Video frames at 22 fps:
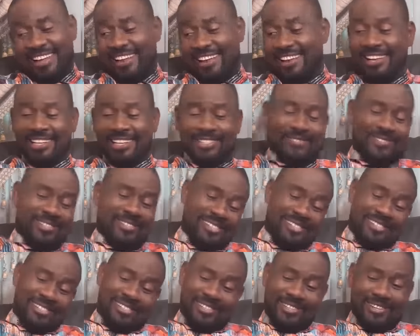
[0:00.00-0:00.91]
Alex,
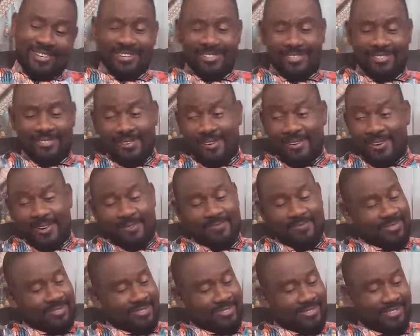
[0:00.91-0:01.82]
please just go
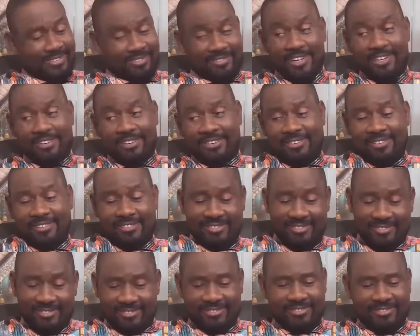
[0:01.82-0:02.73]
up. Drink.
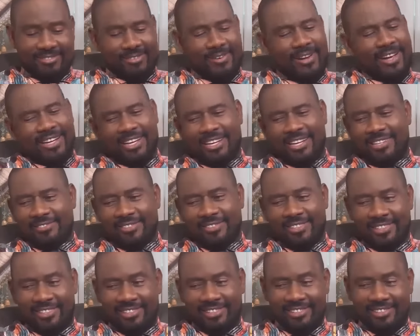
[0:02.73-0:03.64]
Go ahead and
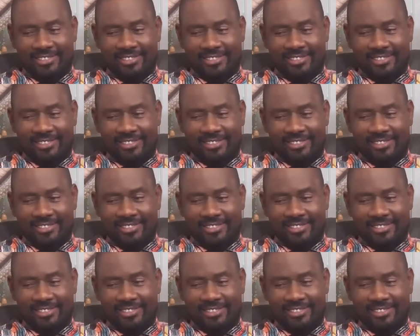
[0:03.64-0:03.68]
drink.